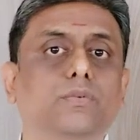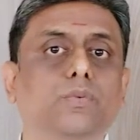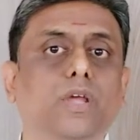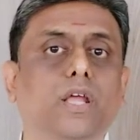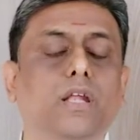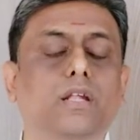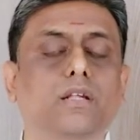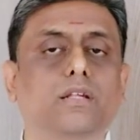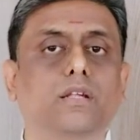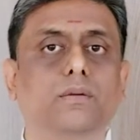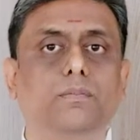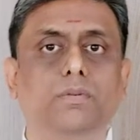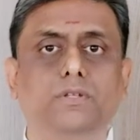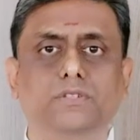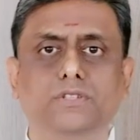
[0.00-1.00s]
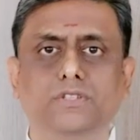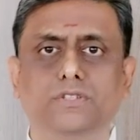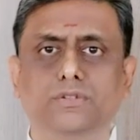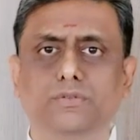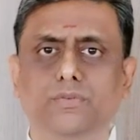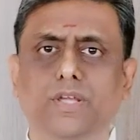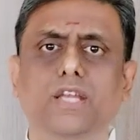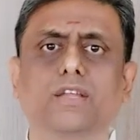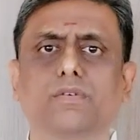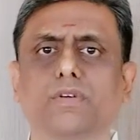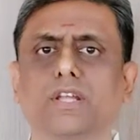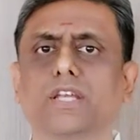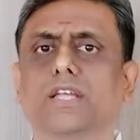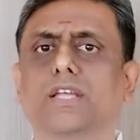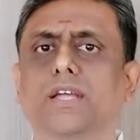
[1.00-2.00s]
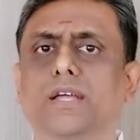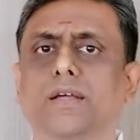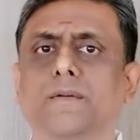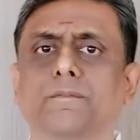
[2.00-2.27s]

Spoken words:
where that person is very, very